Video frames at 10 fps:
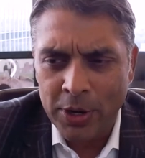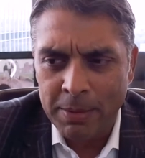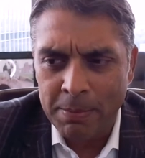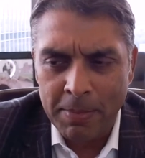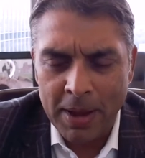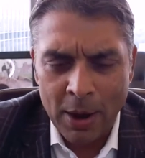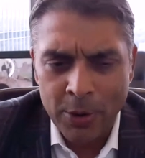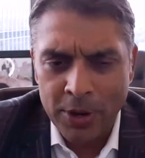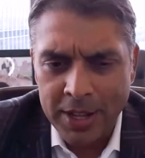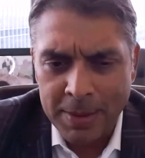
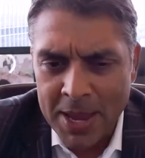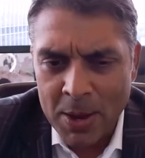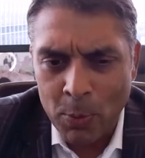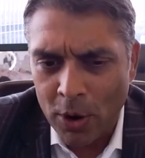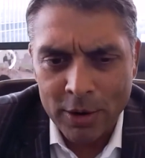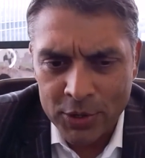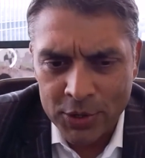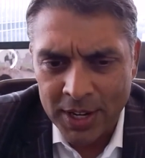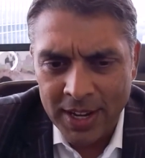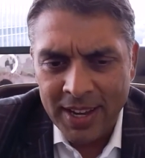it be
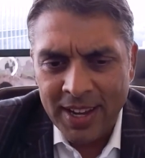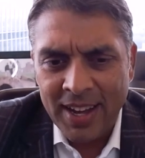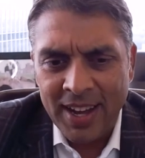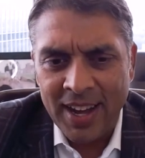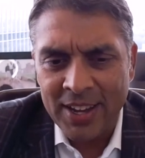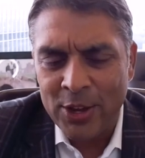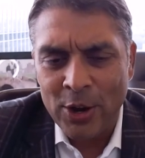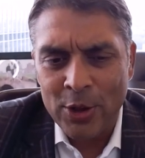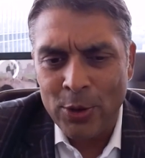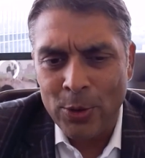worse?
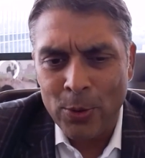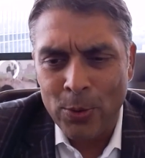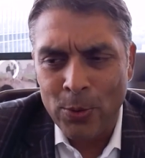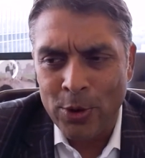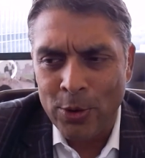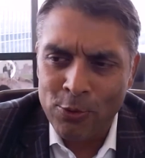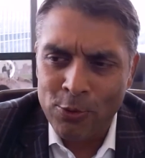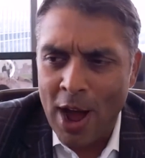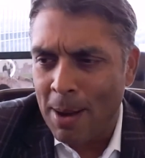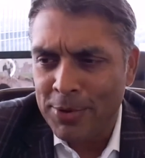You
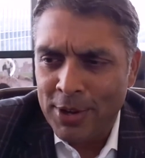dropped